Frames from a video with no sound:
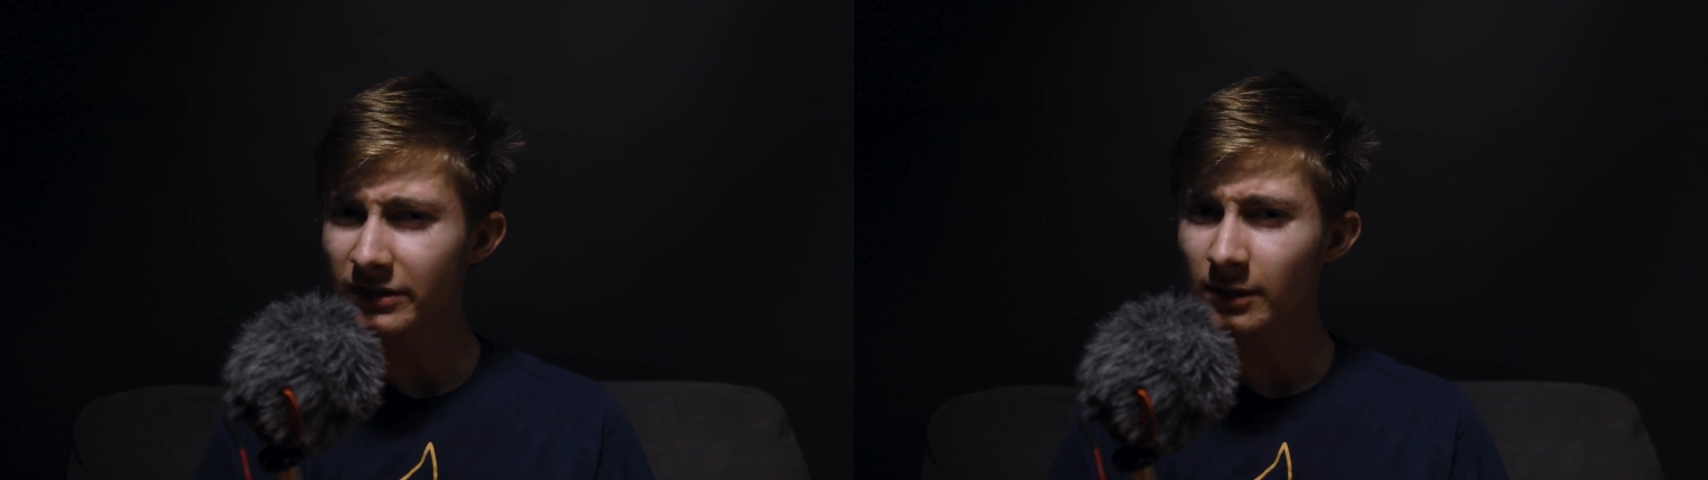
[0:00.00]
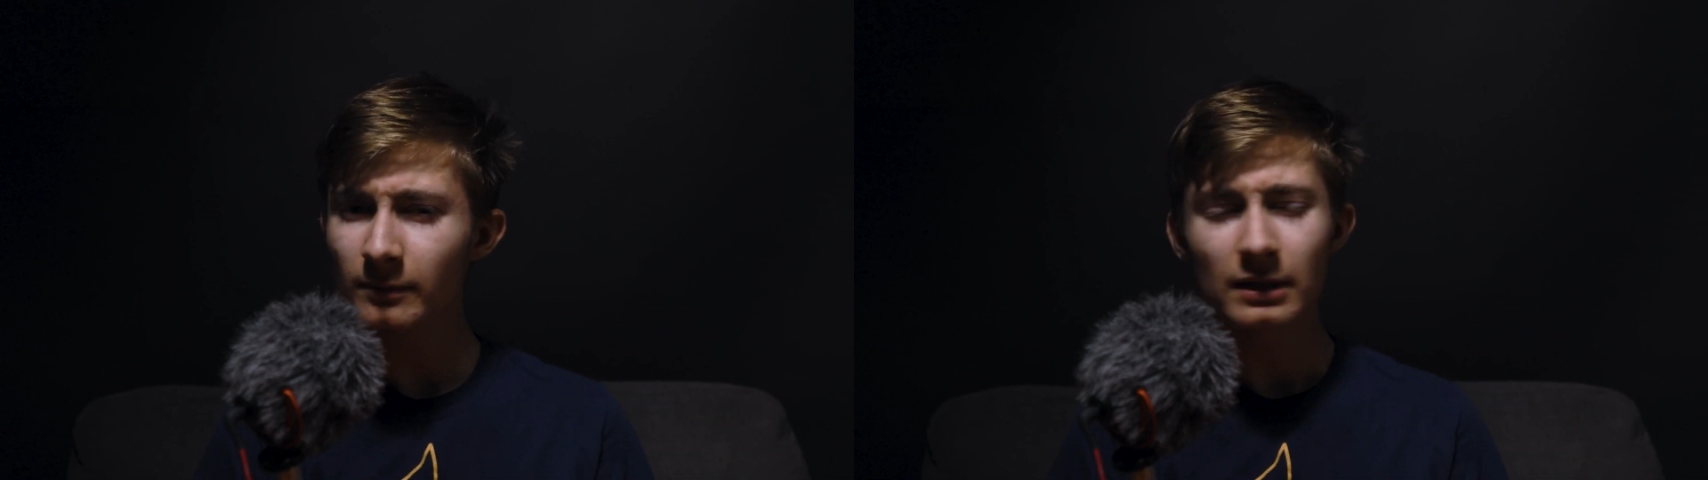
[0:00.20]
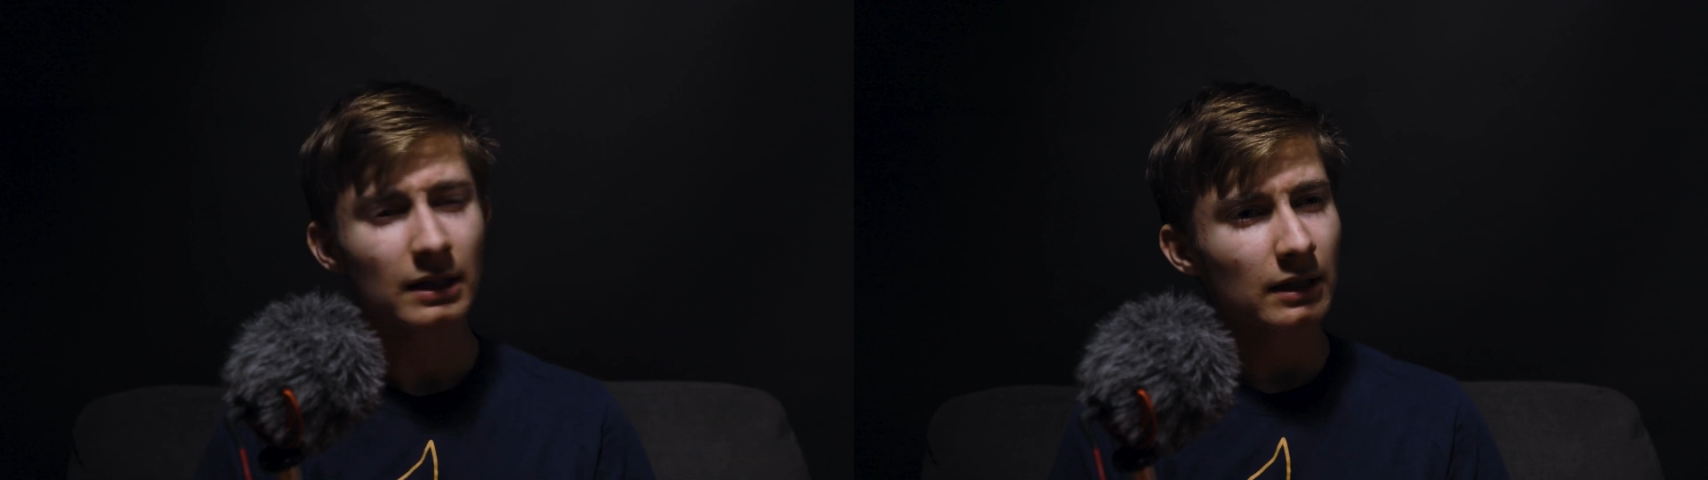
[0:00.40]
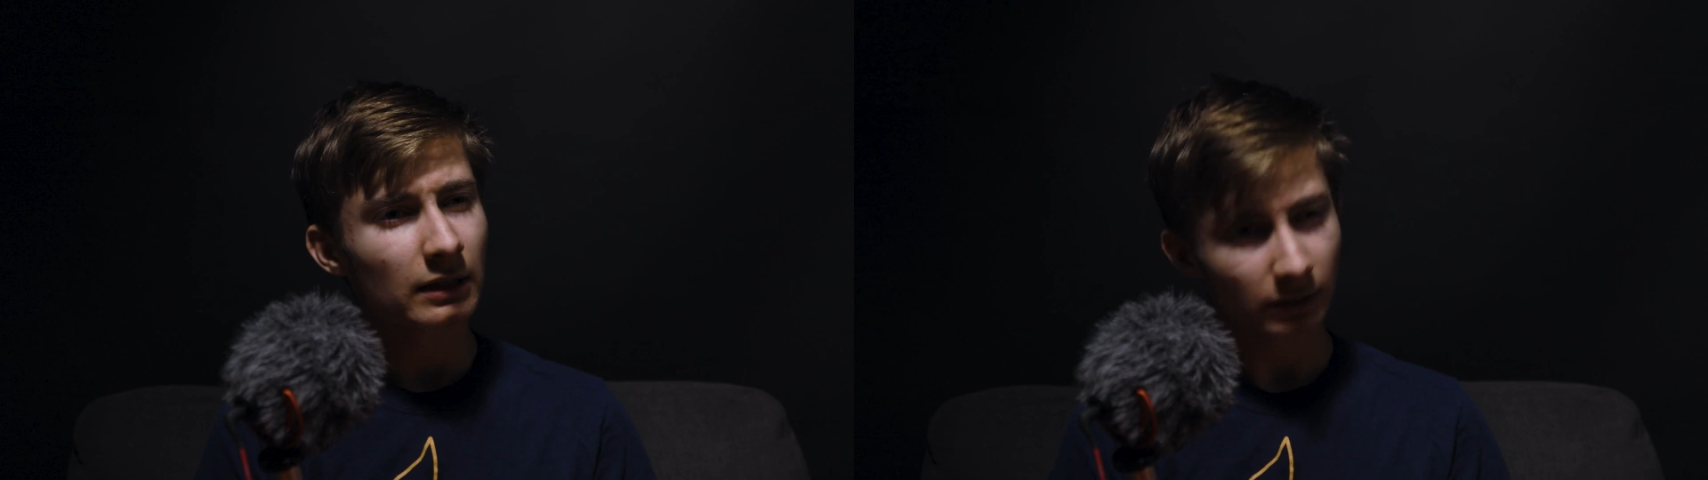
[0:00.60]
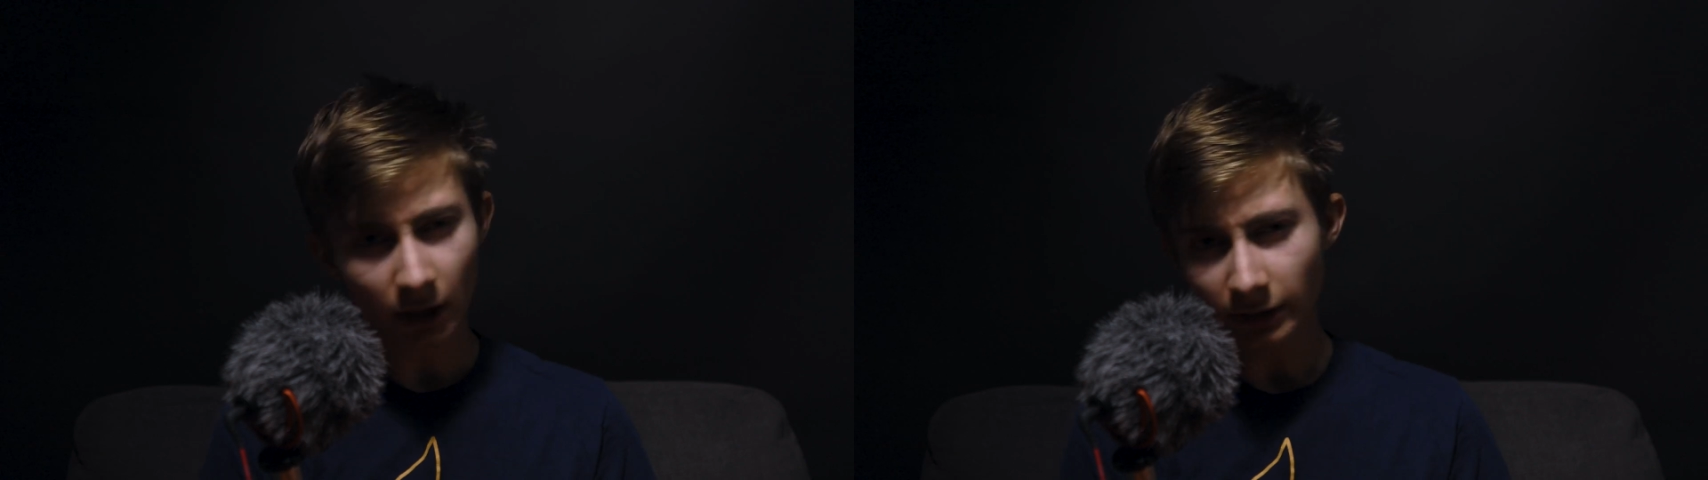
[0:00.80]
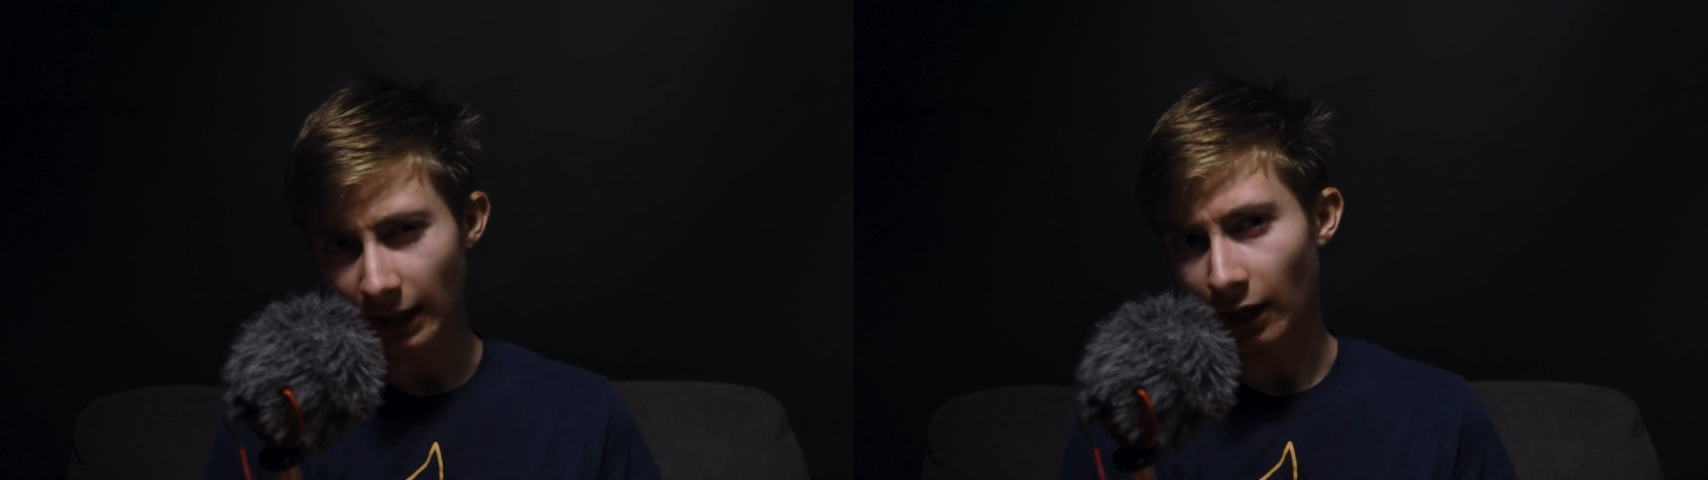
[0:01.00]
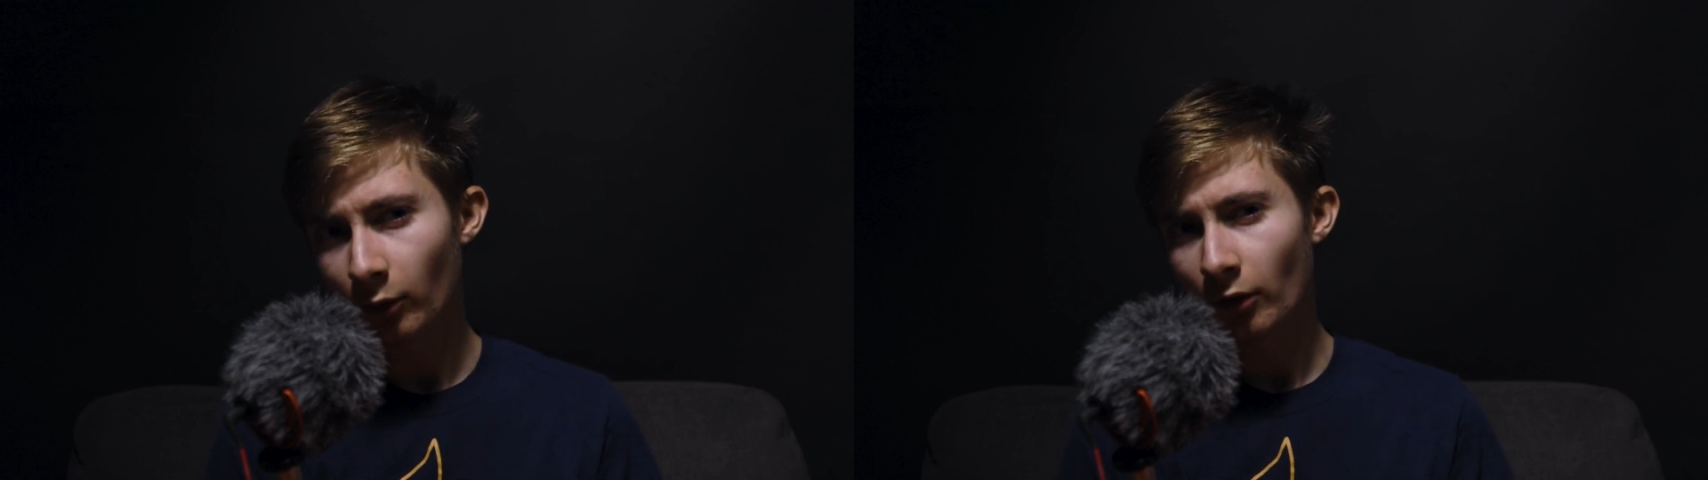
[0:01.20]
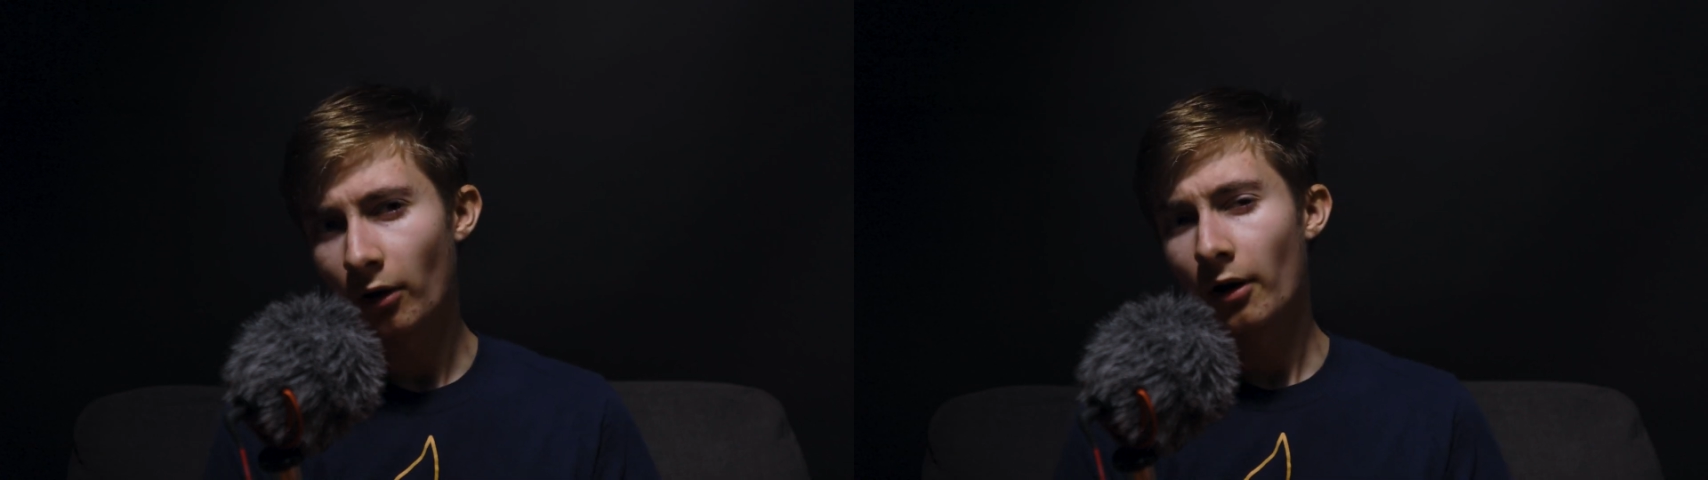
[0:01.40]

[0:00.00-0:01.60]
them? Not now.